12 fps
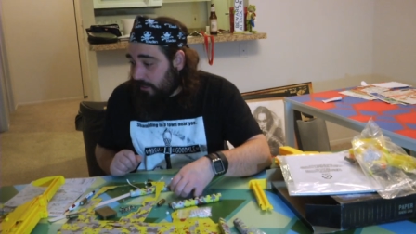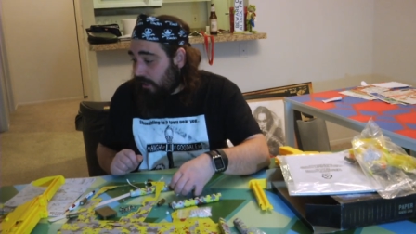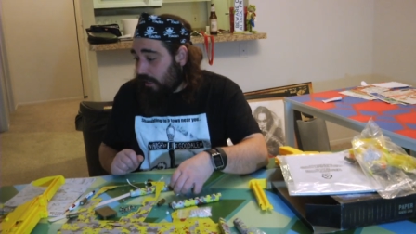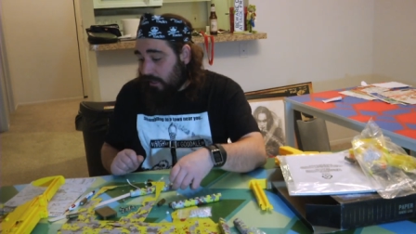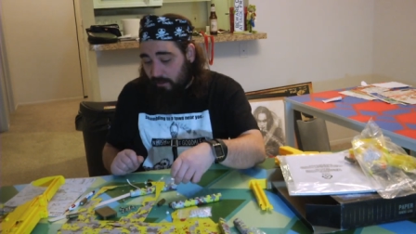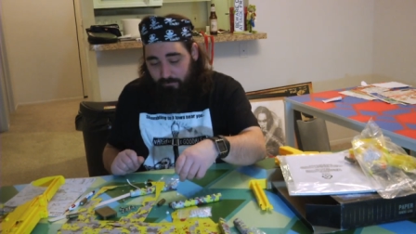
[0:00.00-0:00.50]

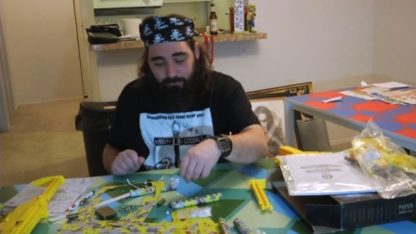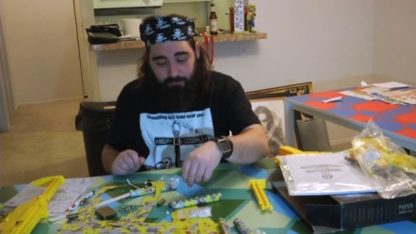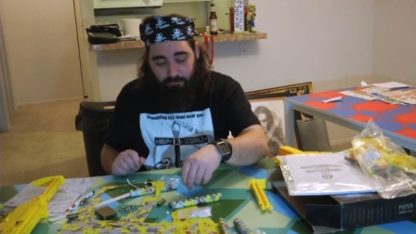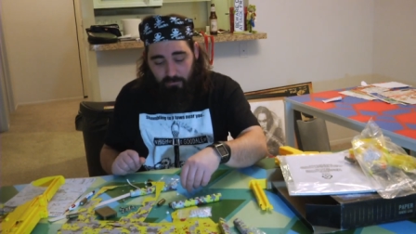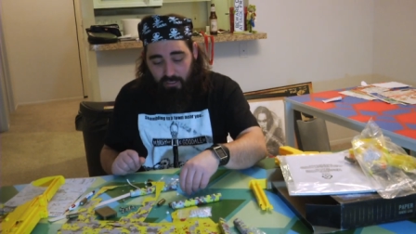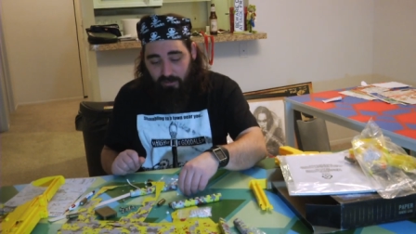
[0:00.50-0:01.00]
Um,
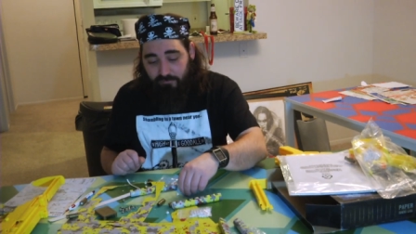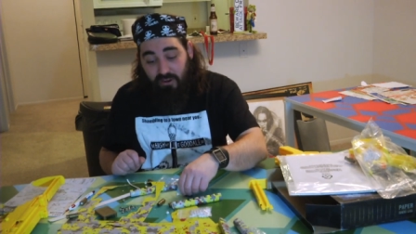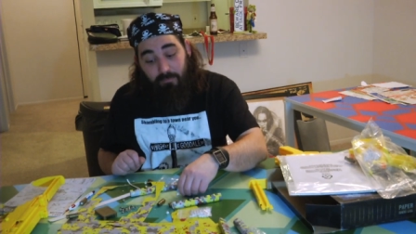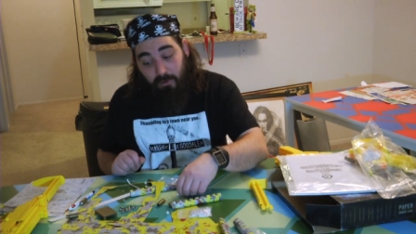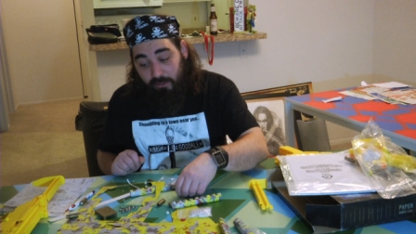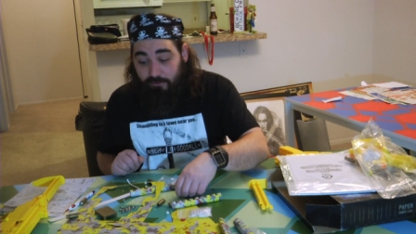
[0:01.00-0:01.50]
if
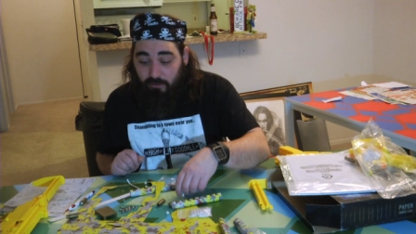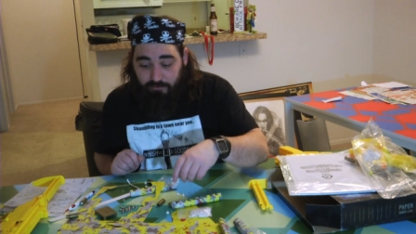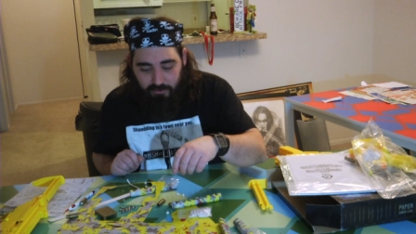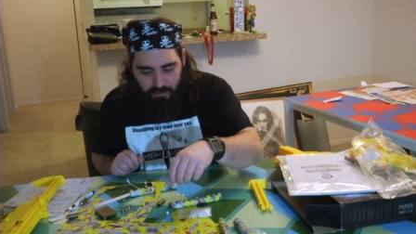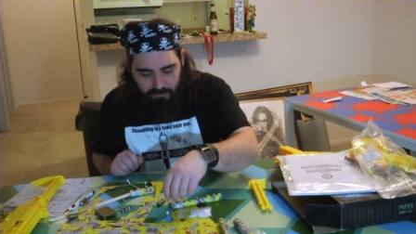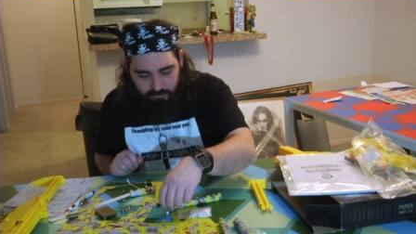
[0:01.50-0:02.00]
I bought
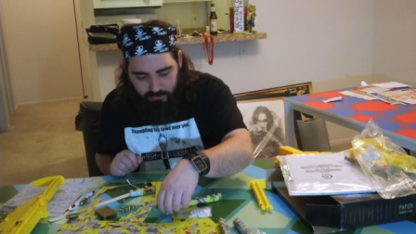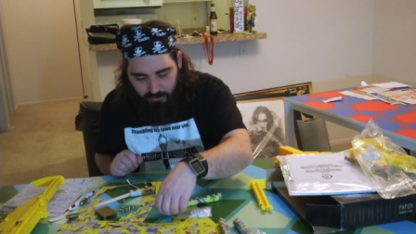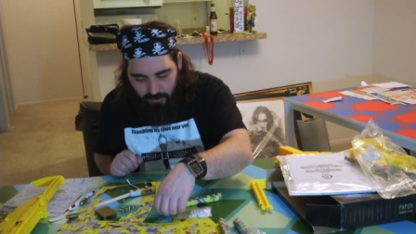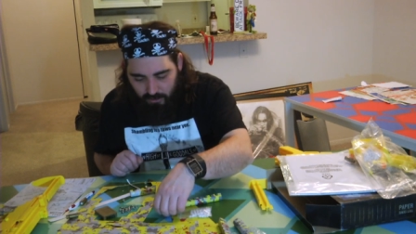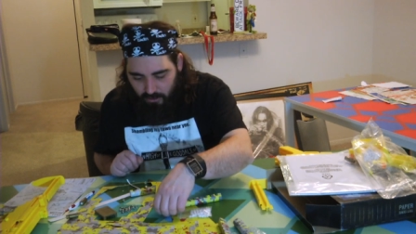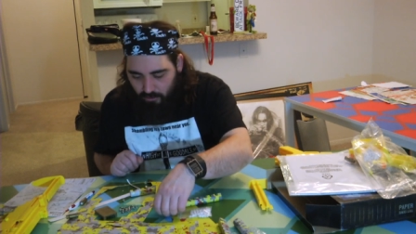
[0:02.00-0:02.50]
Nerf guns,
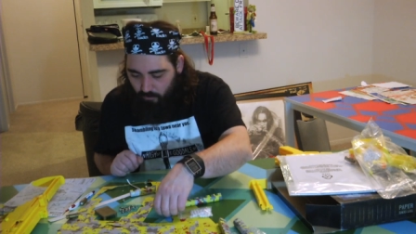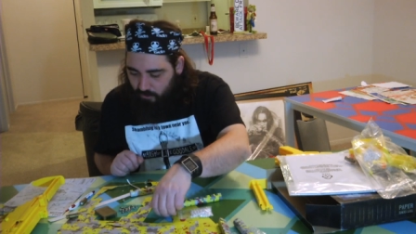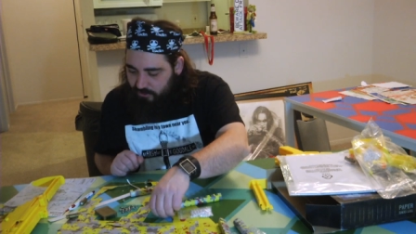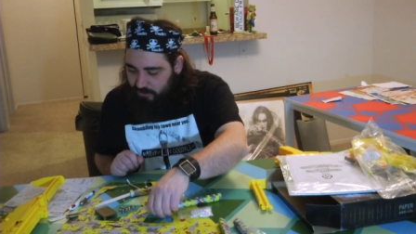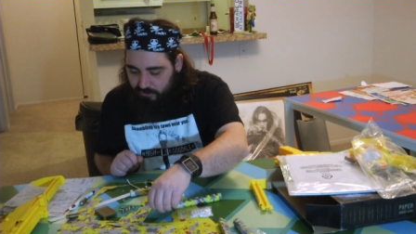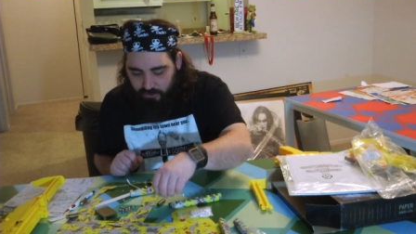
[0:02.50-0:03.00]

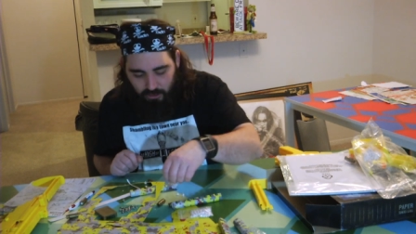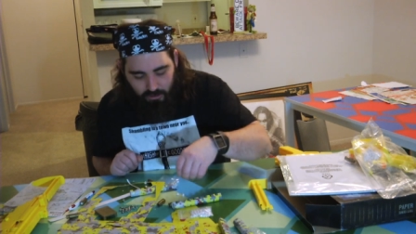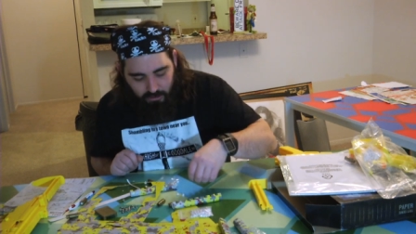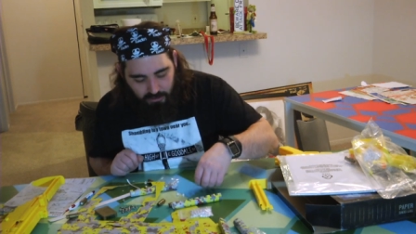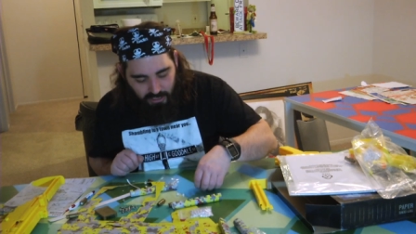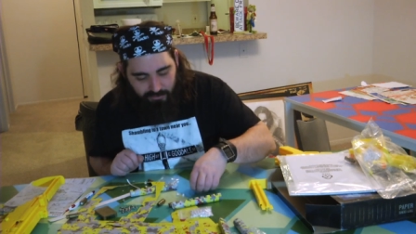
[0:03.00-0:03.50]
which is
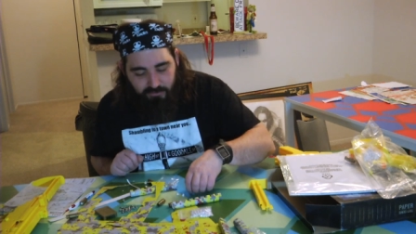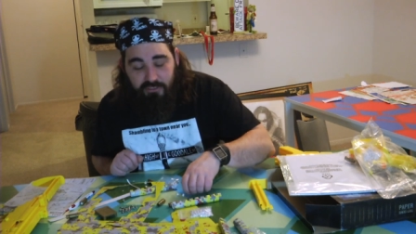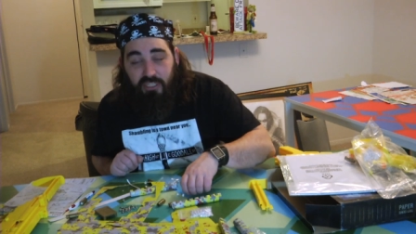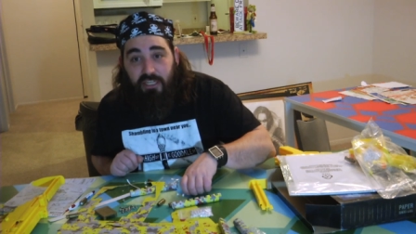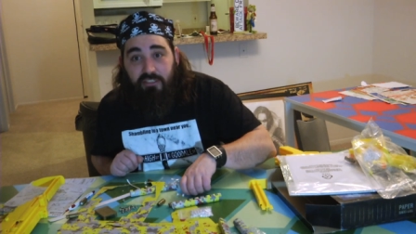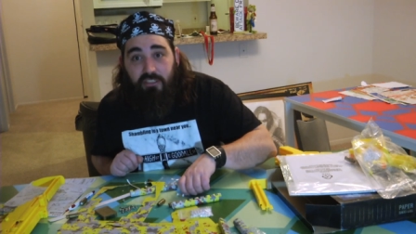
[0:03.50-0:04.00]
a
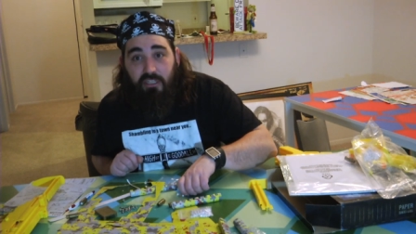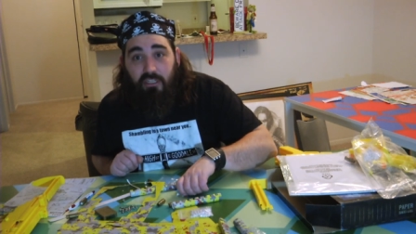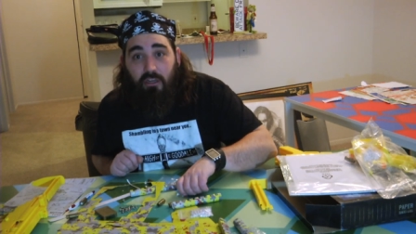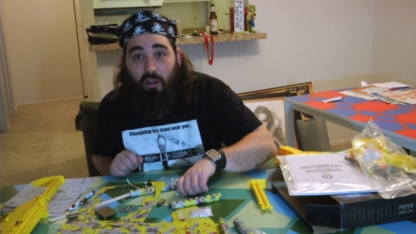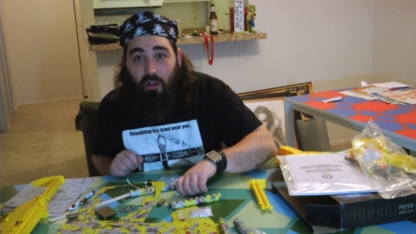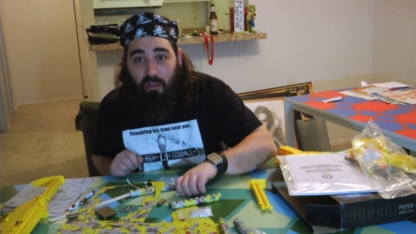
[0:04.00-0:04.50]

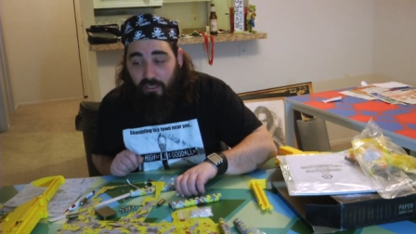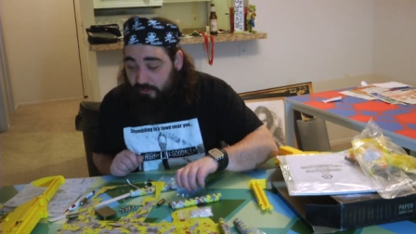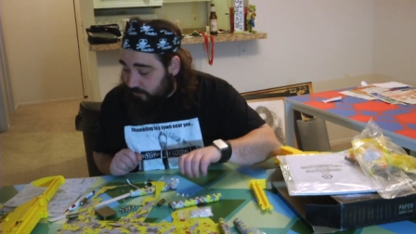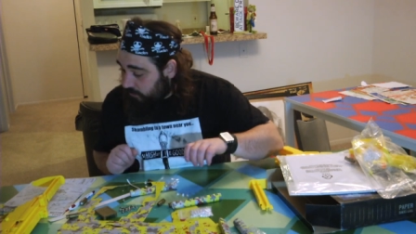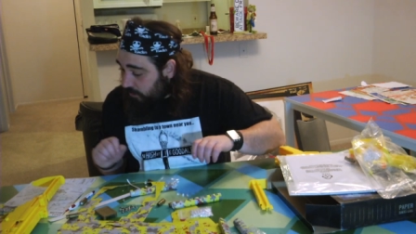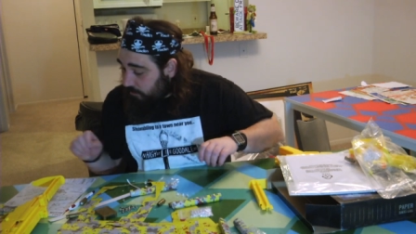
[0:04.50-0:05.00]
conversation all
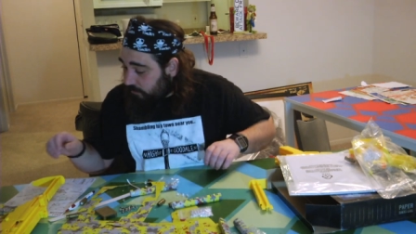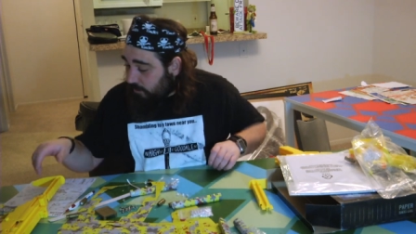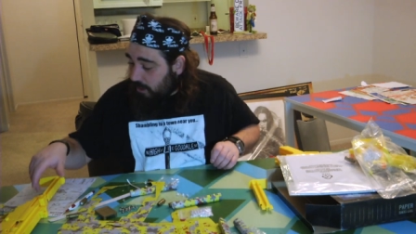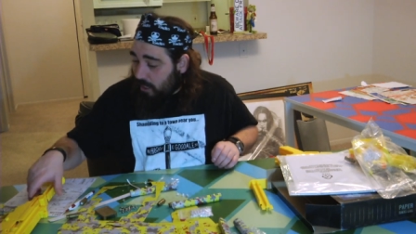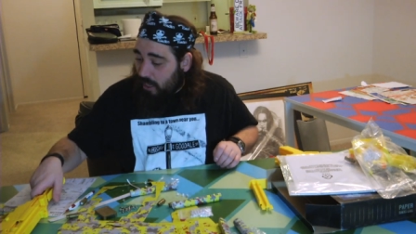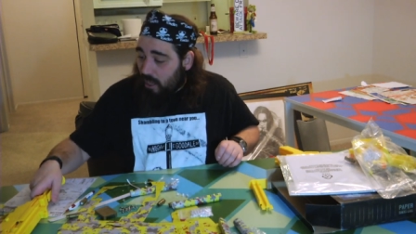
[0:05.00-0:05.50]
on its own.
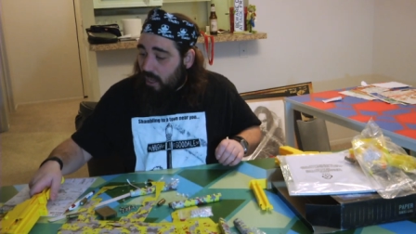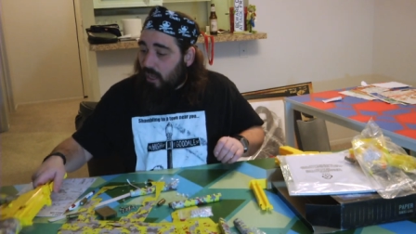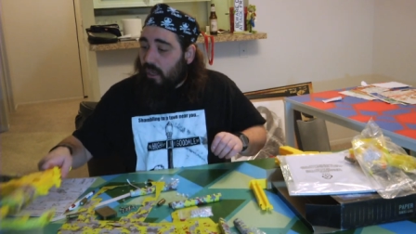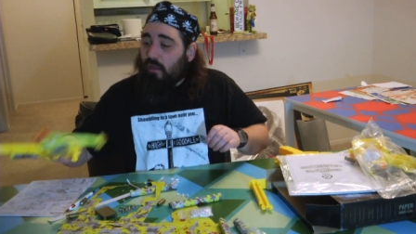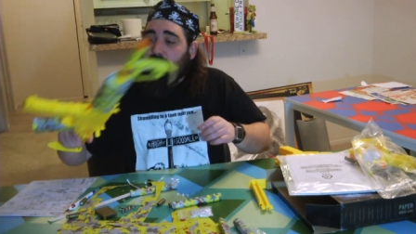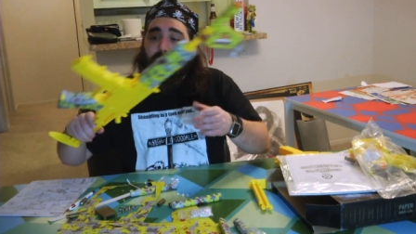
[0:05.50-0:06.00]

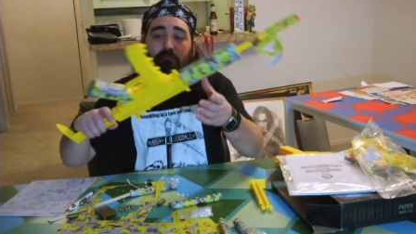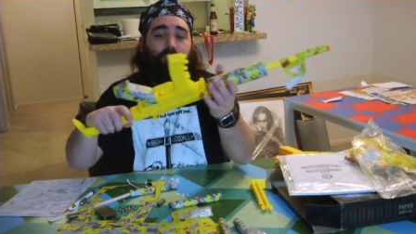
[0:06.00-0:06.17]
Um,